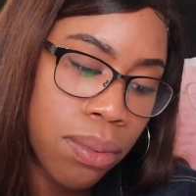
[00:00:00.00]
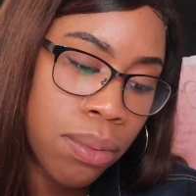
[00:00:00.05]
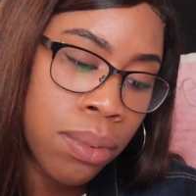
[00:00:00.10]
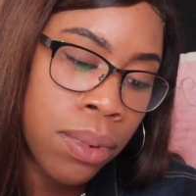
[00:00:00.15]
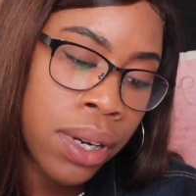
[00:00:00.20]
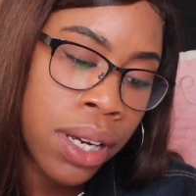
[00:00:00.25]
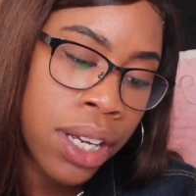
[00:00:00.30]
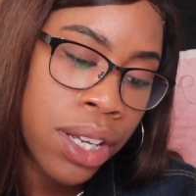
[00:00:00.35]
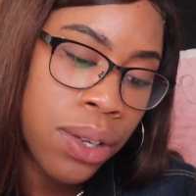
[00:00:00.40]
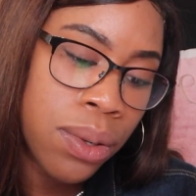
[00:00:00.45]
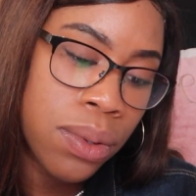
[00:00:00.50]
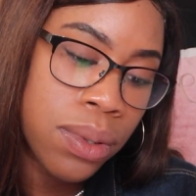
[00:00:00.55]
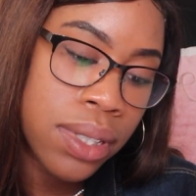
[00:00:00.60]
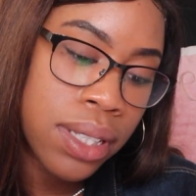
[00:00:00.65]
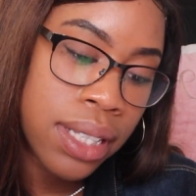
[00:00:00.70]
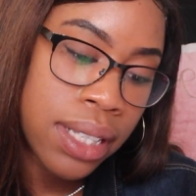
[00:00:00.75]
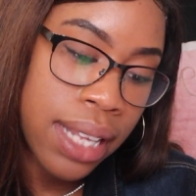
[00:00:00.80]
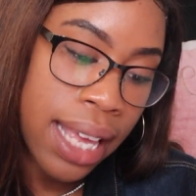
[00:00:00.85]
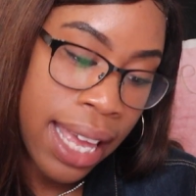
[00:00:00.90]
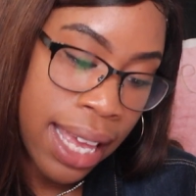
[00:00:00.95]
Were you
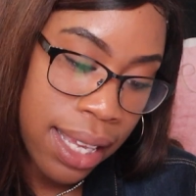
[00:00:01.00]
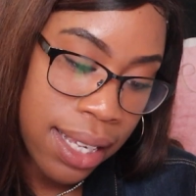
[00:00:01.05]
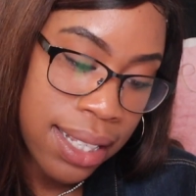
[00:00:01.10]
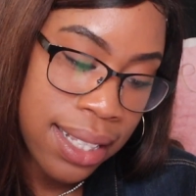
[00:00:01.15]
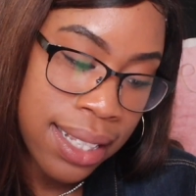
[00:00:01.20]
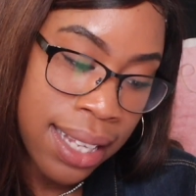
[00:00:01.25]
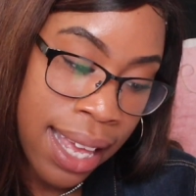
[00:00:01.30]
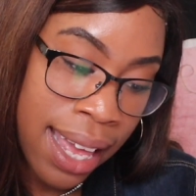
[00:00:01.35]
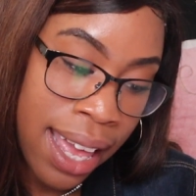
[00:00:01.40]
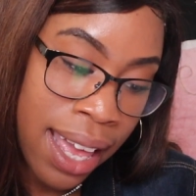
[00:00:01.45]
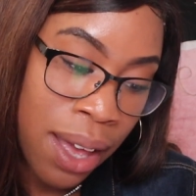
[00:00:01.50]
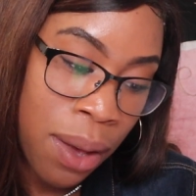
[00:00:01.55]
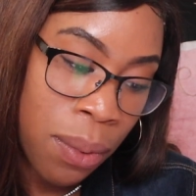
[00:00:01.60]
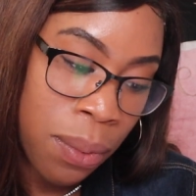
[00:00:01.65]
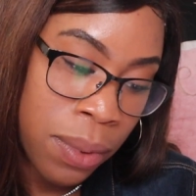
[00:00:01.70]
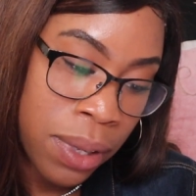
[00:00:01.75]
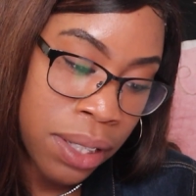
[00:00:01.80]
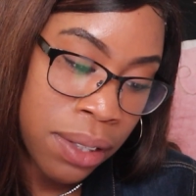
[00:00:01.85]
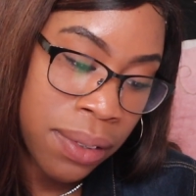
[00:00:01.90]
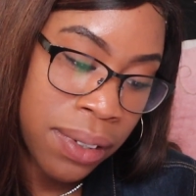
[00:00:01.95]
as sad
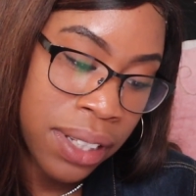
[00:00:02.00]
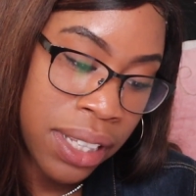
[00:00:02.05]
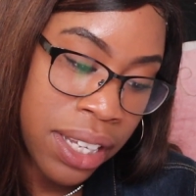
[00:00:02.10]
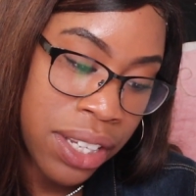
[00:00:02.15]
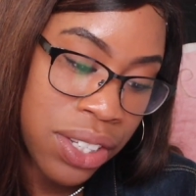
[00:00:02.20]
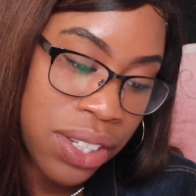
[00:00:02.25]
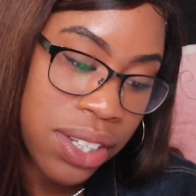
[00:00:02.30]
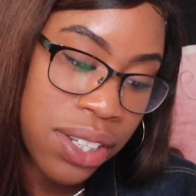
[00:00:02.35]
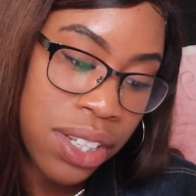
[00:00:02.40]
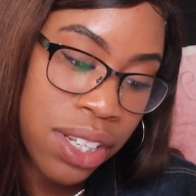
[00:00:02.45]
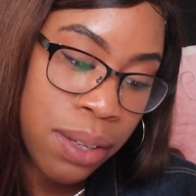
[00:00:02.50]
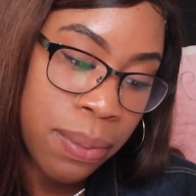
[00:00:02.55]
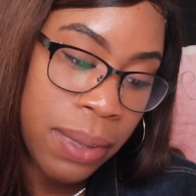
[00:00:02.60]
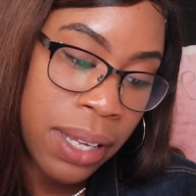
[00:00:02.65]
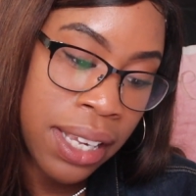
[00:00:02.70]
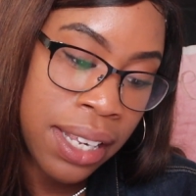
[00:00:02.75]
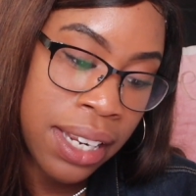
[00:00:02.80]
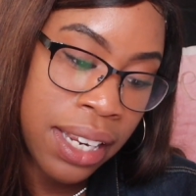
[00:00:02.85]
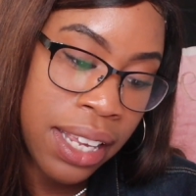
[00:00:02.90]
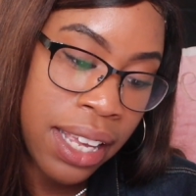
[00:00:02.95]
when the relationship
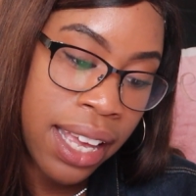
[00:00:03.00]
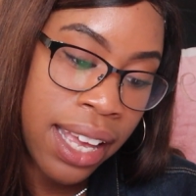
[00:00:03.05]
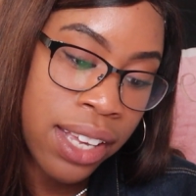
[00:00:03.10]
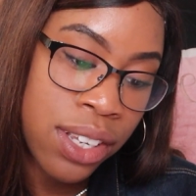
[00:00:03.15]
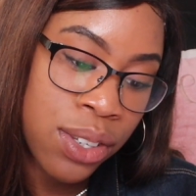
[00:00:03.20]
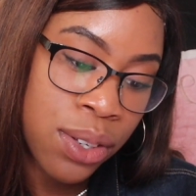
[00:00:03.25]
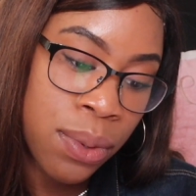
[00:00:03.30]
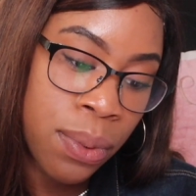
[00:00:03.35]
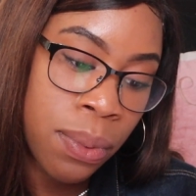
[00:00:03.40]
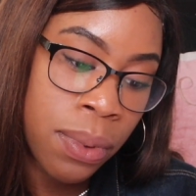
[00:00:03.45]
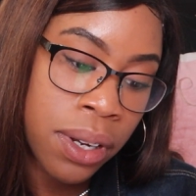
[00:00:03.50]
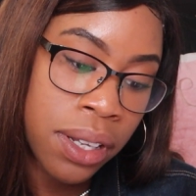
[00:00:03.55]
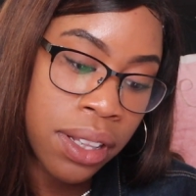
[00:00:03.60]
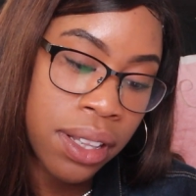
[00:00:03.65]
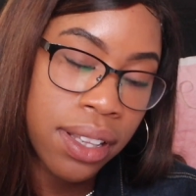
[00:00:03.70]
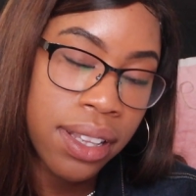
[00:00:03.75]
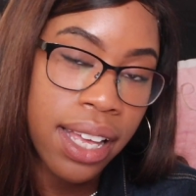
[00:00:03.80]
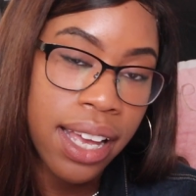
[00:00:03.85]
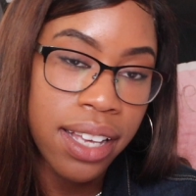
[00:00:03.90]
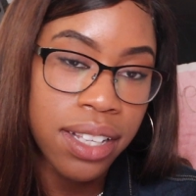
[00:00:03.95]
ended as you were
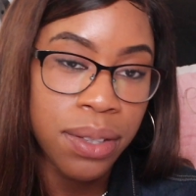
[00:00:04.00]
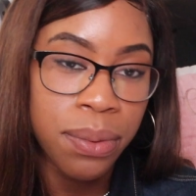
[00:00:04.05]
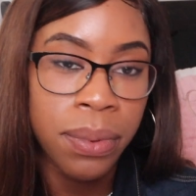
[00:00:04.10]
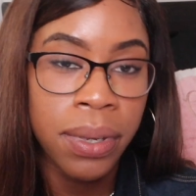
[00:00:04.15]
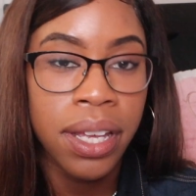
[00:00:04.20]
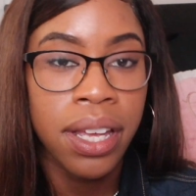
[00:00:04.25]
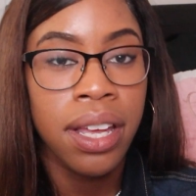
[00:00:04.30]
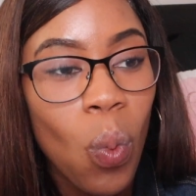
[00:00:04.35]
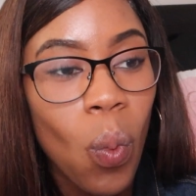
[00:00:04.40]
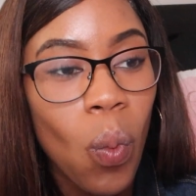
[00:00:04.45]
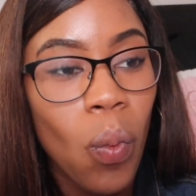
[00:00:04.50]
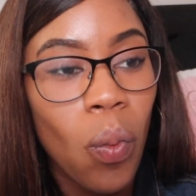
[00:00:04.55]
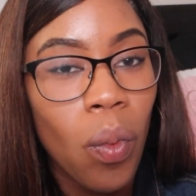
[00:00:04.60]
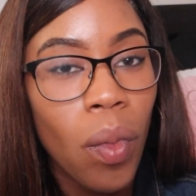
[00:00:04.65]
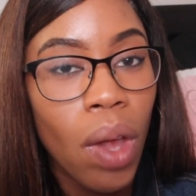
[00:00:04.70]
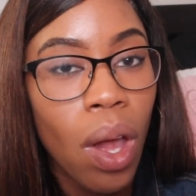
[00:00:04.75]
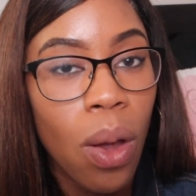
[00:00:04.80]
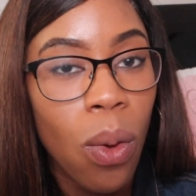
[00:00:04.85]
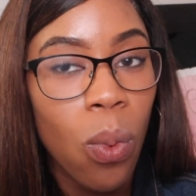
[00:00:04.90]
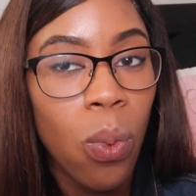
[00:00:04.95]
the last
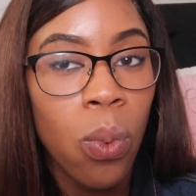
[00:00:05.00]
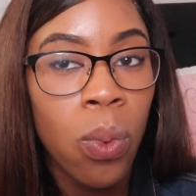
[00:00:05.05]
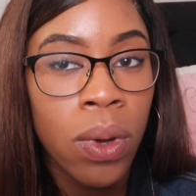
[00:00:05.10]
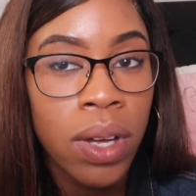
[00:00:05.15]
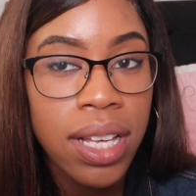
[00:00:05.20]
one?